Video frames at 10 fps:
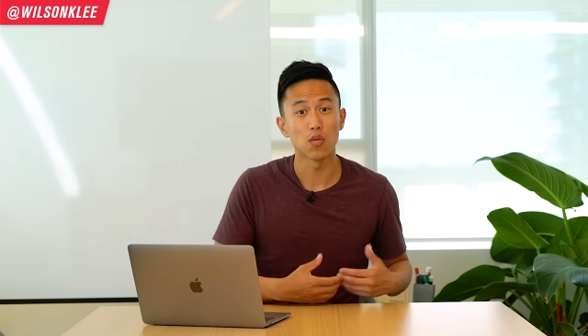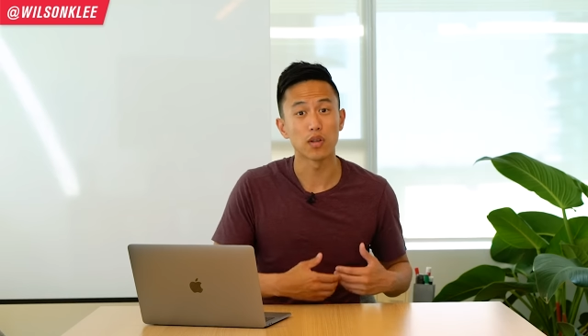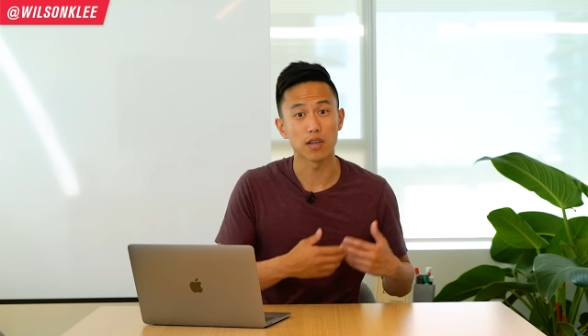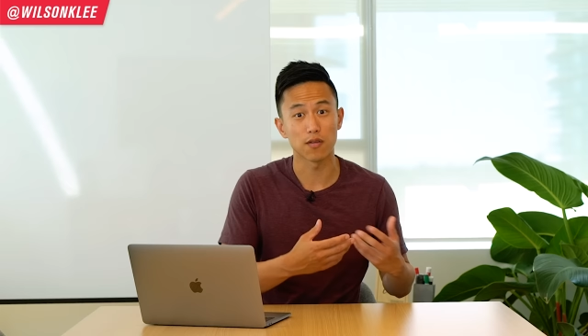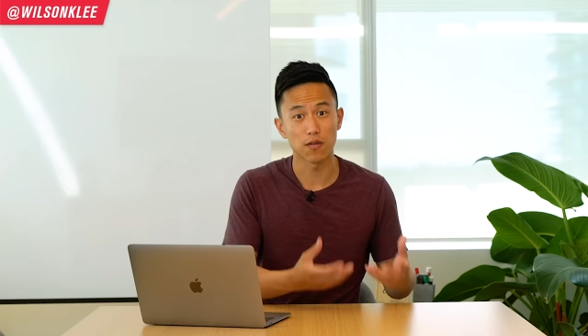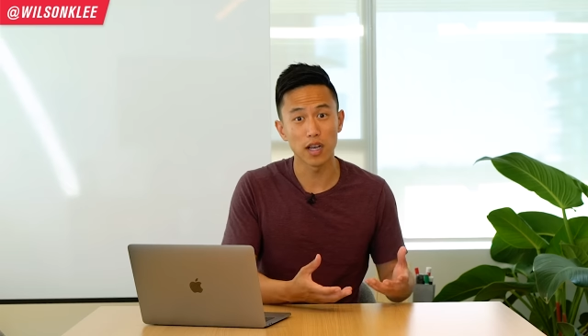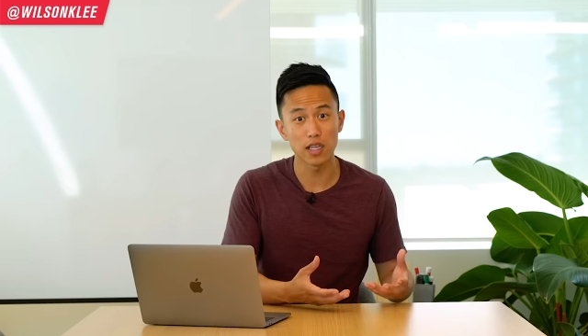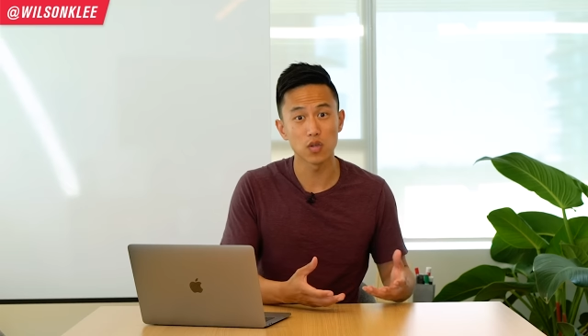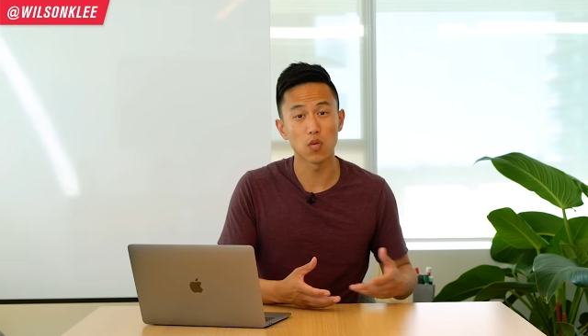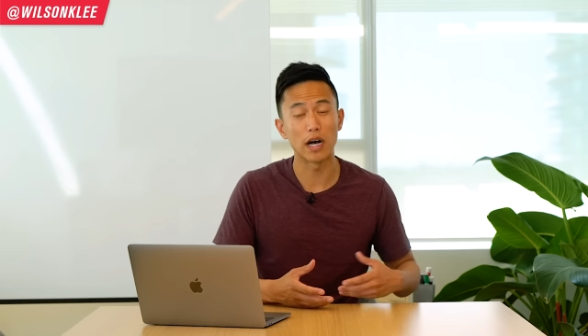with their
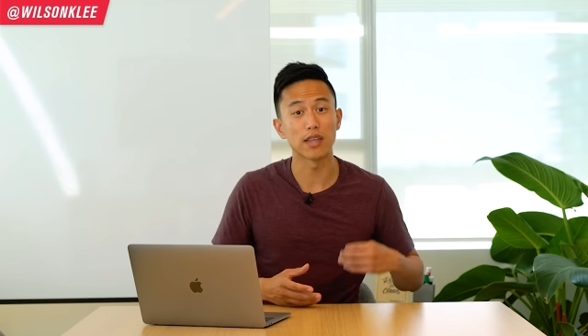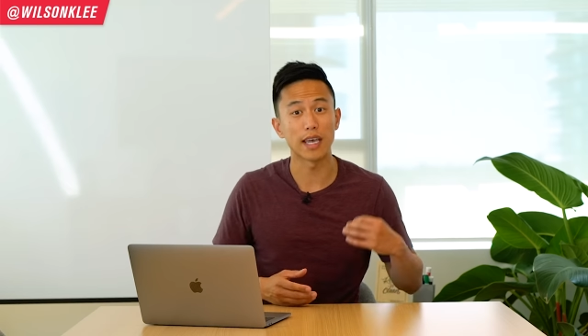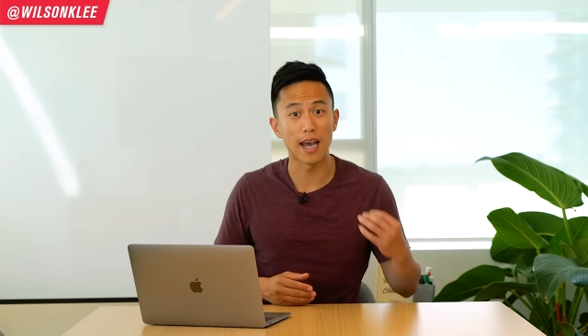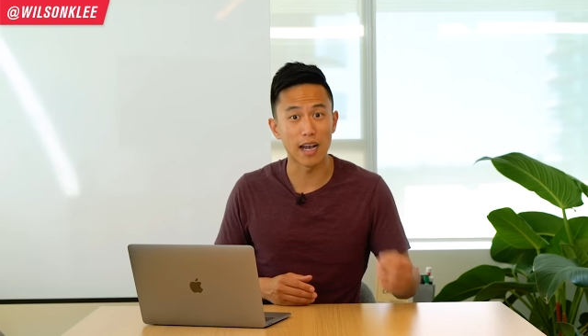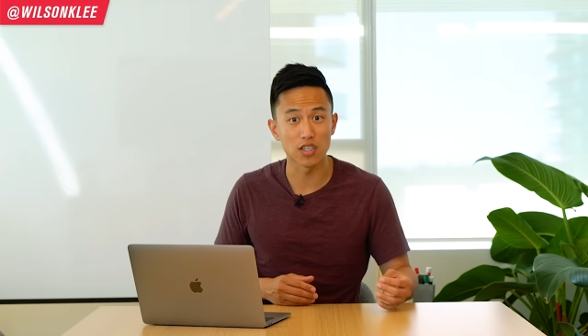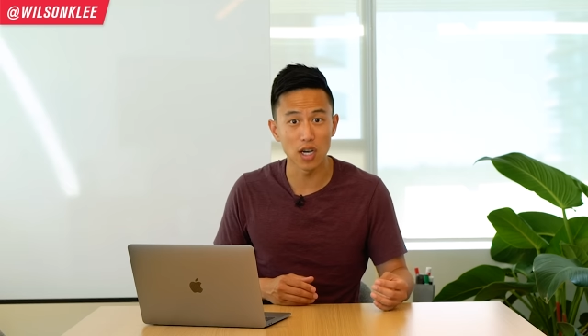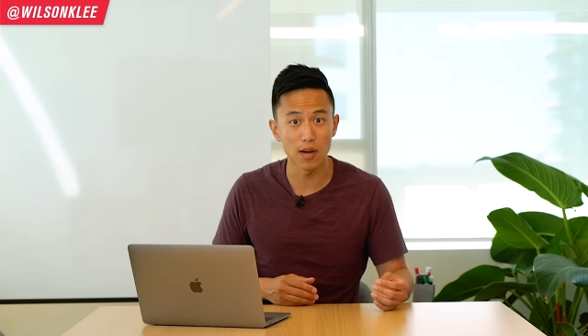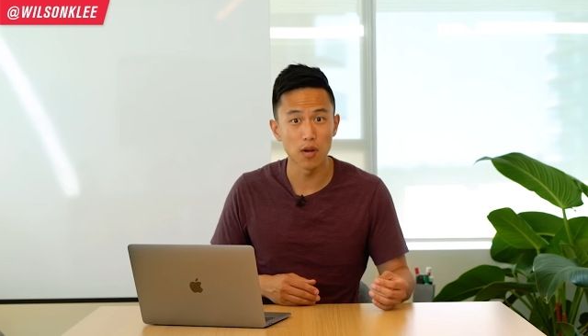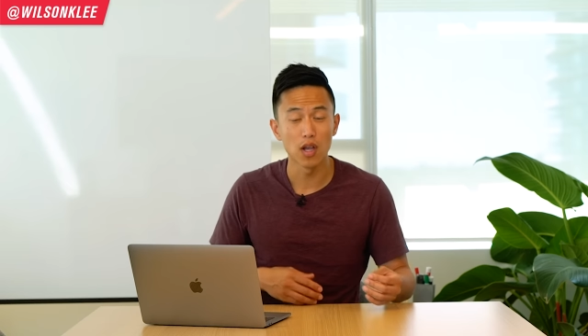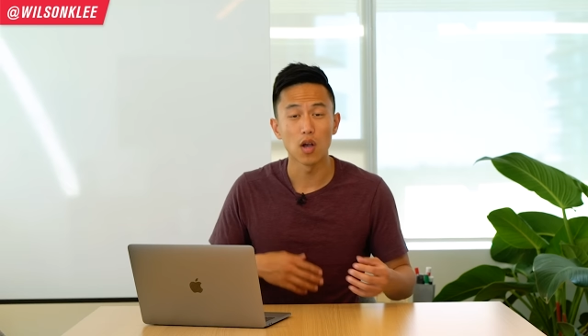friends while they catch
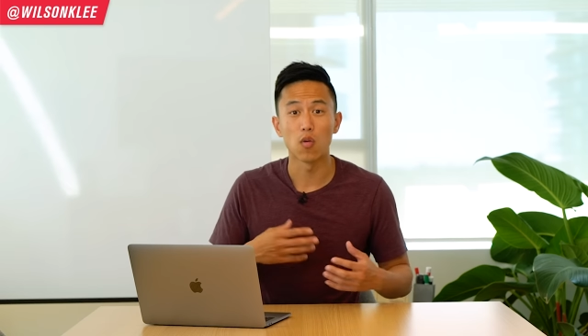up,